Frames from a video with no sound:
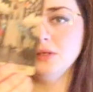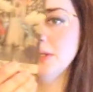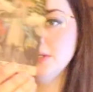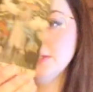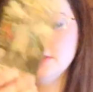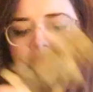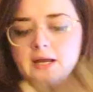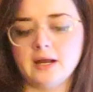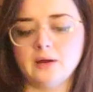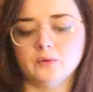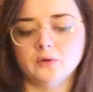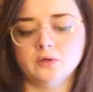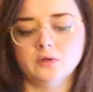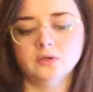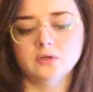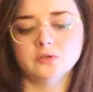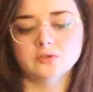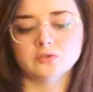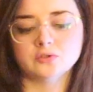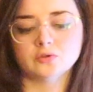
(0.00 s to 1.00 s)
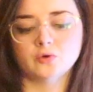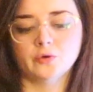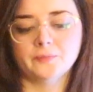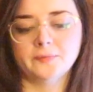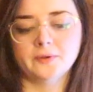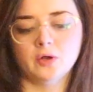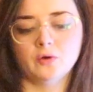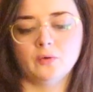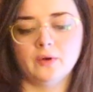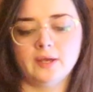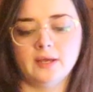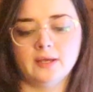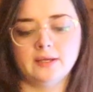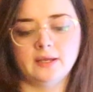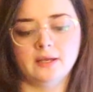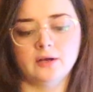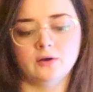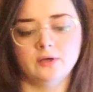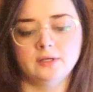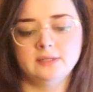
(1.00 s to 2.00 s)
The Tower, Scorpio and
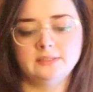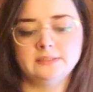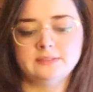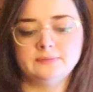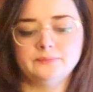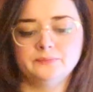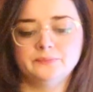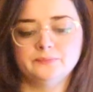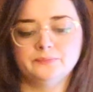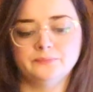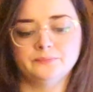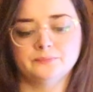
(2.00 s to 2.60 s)
Aries.